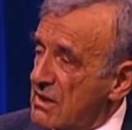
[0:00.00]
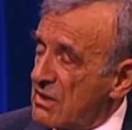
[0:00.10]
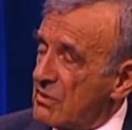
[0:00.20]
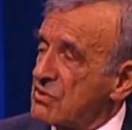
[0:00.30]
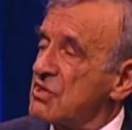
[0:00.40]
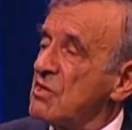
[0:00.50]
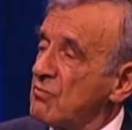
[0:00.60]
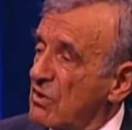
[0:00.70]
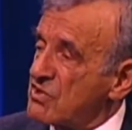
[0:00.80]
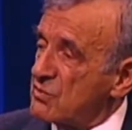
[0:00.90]
he or she
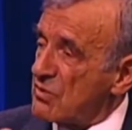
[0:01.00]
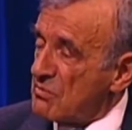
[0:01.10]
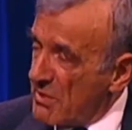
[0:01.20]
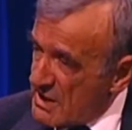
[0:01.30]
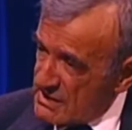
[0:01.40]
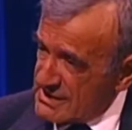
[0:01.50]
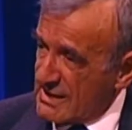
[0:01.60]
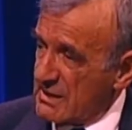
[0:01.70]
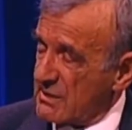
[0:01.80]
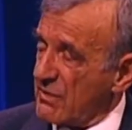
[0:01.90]
wants to remain a
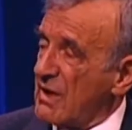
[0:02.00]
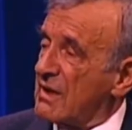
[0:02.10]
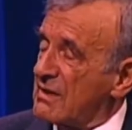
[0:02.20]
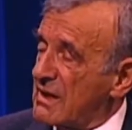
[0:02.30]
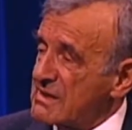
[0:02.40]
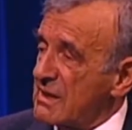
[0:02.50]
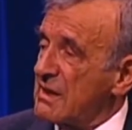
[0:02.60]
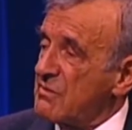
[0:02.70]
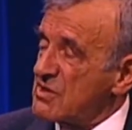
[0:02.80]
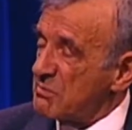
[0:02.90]
slave, that
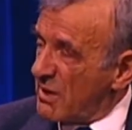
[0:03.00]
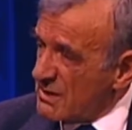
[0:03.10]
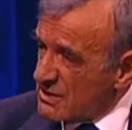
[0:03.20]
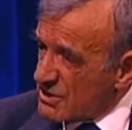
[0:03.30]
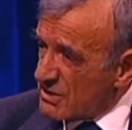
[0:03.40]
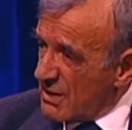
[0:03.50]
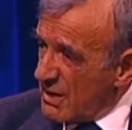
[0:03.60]
slave is punished